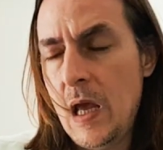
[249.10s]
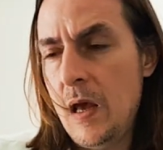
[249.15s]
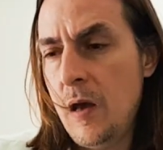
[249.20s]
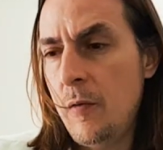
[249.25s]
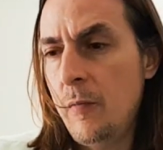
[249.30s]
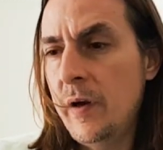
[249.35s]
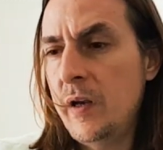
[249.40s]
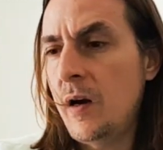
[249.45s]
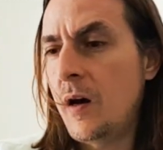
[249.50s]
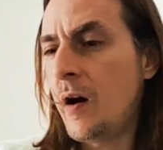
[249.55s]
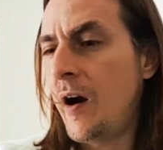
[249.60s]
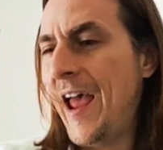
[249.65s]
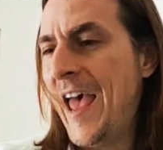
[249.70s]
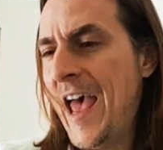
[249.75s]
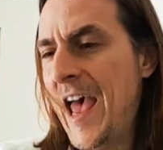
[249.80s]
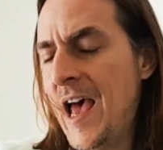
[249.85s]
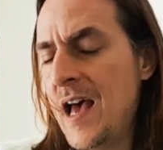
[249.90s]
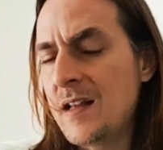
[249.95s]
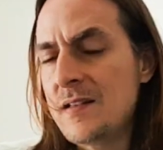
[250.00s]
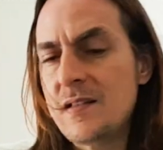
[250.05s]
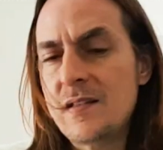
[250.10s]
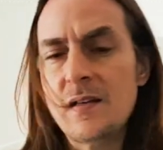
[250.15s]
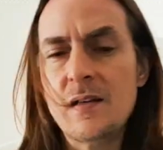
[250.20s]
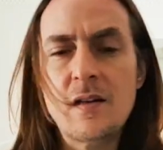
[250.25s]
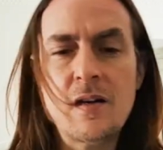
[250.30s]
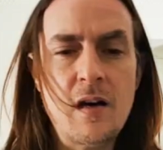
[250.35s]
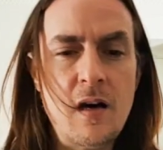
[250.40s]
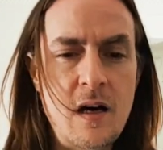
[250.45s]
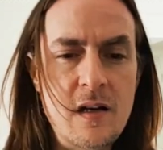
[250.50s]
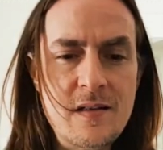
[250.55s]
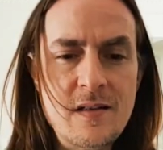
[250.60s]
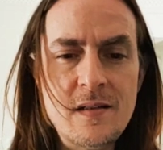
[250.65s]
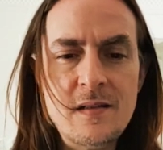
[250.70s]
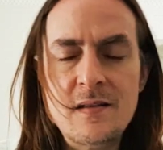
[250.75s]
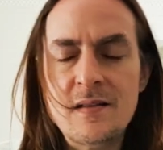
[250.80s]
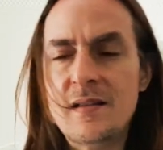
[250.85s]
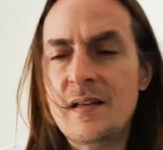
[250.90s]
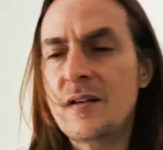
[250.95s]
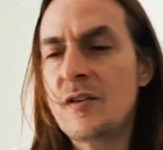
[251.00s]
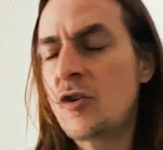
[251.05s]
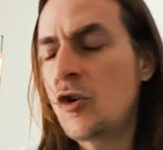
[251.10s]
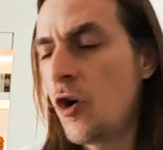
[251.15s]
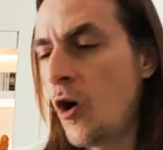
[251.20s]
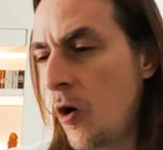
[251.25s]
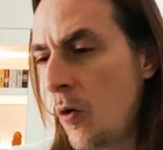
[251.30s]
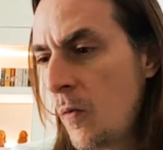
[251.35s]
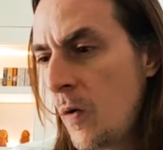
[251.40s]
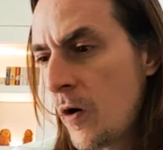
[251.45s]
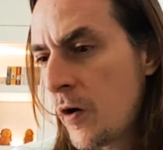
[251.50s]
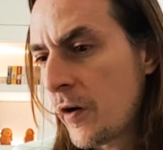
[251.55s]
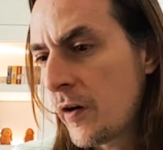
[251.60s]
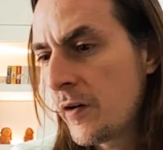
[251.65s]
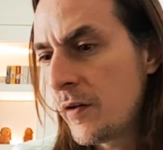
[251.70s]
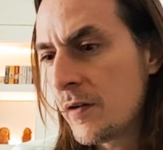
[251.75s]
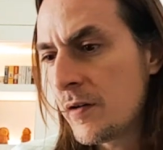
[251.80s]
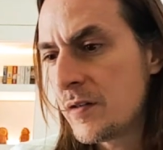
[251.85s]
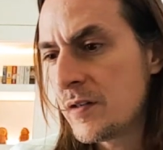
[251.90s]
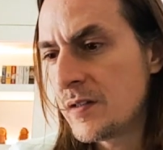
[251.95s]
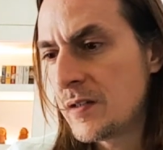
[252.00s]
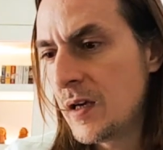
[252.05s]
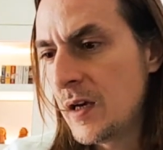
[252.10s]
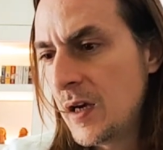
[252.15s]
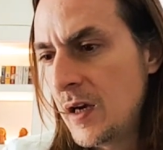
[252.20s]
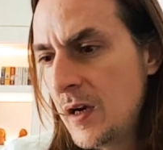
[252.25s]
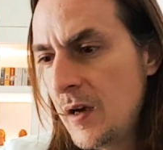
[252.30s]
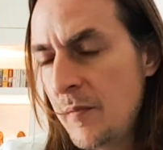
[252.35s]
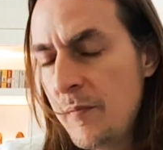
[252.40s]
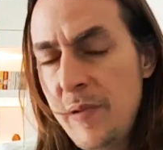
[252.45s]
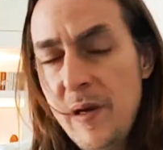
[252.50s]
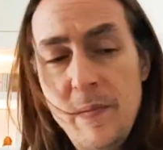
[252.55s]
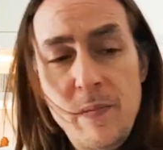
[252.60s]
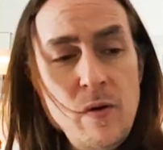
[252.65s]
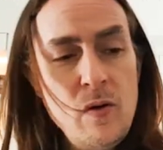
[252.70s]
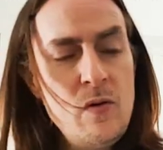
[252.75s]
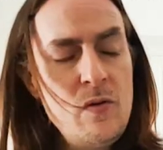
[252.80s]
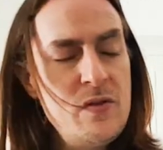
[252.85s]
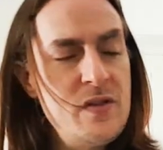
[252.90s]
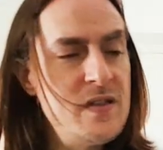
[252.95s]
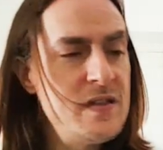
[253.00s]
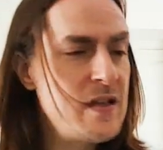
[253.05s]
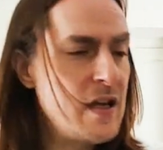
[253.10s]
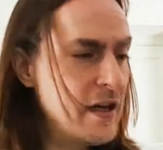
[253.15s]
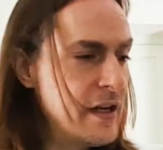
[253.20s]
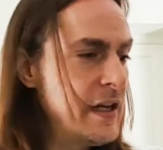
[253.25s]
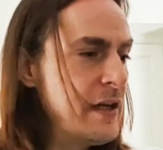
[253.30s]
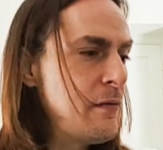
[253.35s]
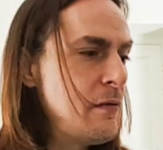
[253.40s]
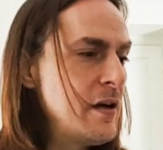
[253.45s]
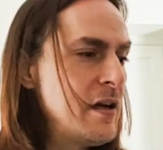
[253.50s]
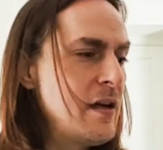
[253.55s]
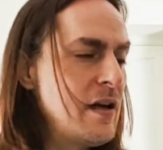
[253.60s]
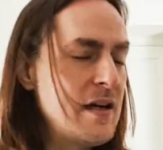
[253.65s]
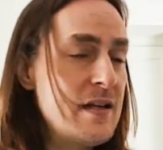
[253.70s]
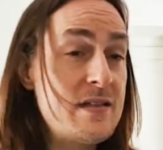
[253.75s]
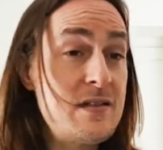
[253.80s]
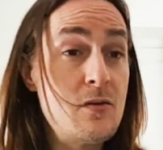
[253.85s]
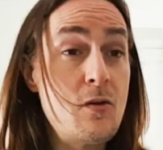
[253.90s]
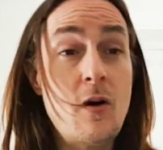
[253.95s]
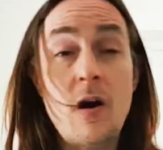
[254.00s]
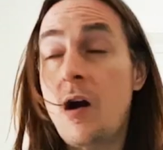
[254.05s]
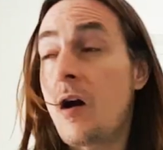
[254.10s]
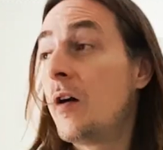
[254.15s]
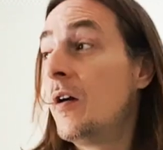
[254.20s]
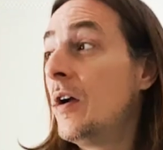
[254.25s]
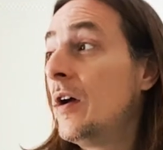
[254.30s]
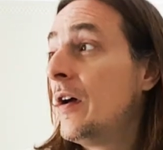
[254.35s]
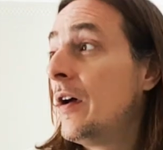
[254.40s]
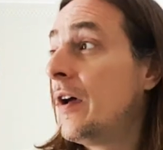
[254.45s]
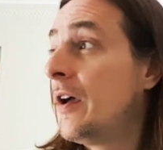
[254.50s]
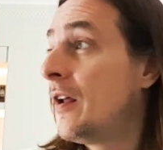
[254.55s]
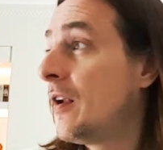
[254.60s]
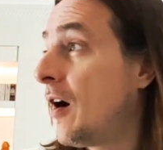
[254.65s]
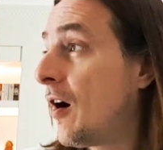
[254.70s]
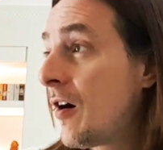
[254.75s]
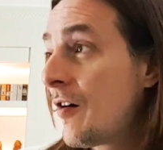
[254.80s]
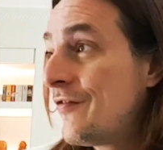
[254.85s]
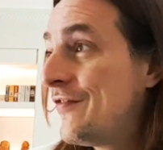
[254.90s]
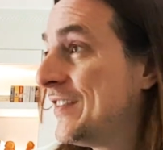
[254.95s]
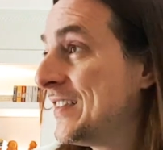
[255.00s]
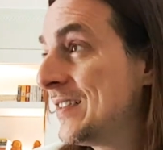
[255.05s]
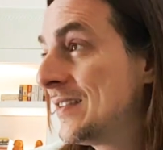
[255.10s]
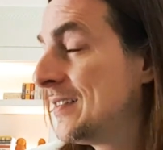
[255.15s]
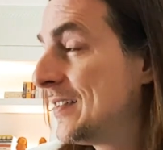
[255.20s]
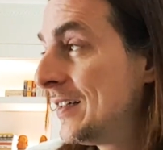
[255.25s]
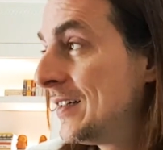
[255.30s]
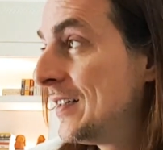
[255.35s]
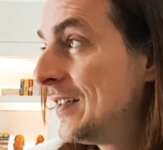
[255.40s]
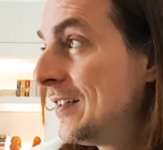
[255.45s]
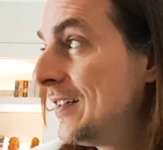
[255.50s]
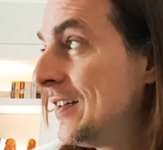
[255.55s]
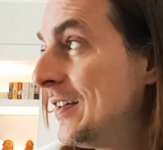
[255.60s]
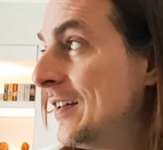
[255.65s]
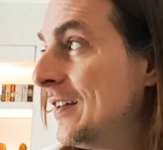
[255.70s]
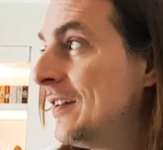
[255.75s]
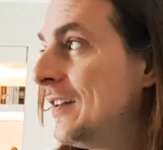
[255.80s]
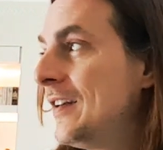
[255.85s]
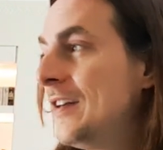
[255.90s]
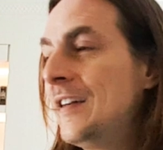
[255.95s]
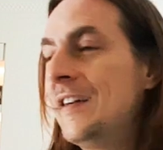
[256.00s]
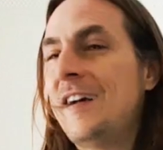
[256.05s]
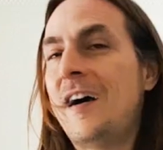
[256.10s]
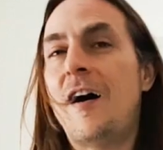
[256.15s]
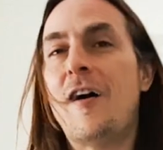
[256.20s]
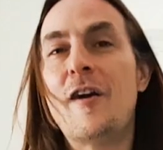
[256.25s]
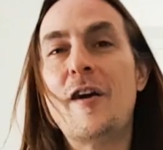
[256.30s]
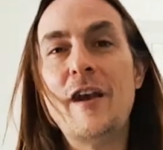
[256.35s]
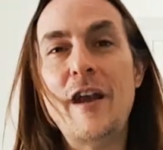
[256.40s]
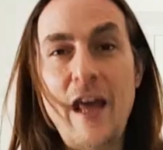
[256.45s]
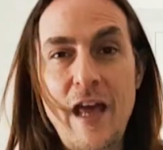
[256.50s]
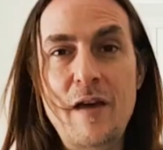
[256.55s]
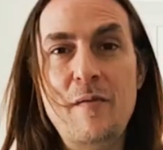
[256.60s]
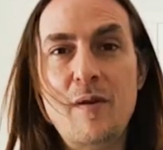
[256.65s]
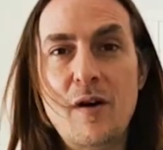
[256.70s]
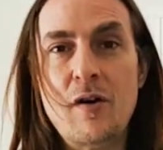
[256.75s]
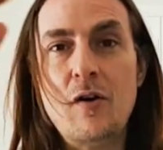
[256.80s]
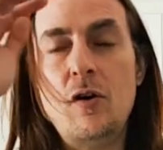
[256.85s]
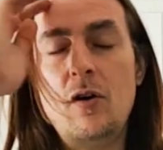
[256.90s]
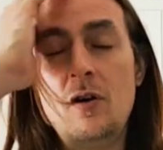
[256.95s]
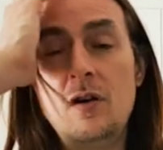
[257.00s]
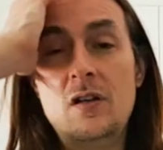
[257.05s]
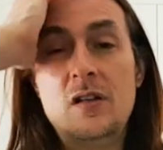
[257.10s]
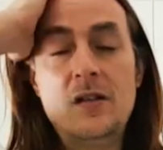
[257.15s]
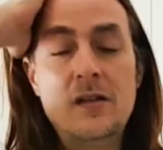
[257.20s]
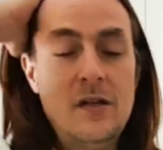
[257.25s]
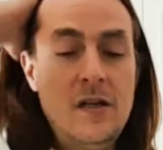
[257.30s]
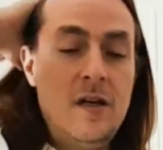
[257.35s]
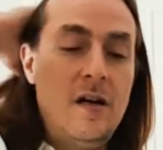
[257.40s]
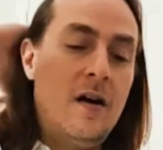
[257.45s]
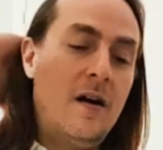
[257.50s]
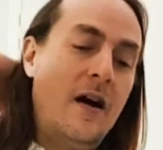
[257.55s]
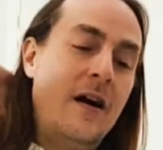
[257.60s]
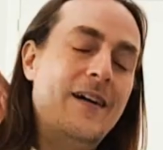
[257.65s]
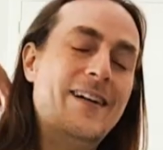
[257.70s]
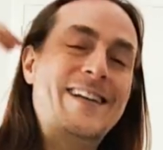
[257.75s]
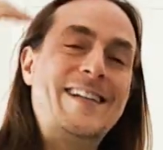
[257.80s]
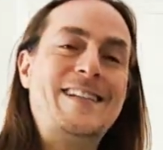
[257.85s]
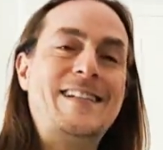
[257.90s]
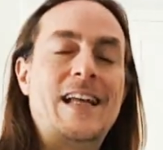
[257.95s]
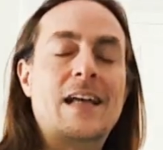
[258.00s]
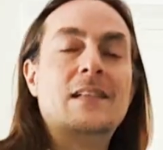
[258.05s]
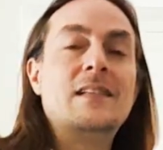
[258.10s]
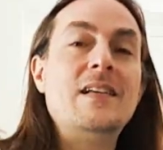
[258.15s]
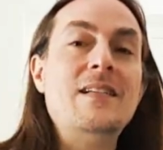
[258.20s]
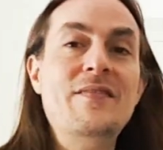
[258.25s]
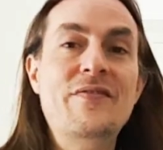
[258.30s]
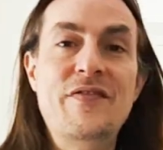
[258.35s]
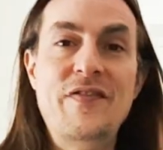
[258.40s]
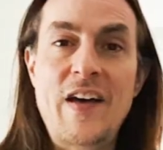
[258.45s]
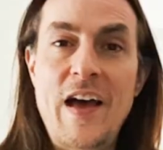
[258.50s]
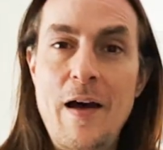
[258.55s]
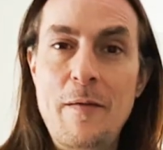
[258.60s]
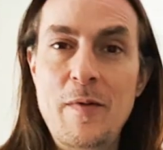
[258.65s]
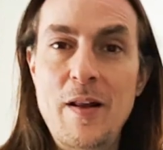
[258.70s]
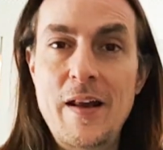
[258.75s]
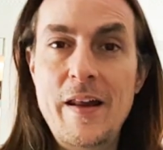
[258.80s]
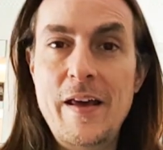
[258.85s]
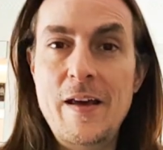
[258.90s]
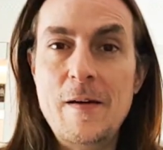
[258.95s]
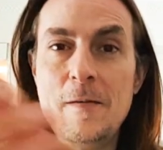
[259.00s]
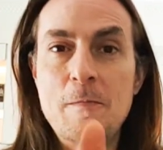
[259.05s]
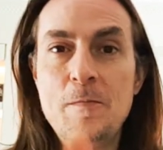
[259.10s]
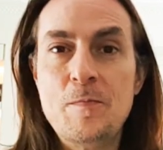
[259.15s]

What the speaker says: with our aunts and cousins and co-workers, people who study with us or are in our vicinity, our neighborhood, our extended family.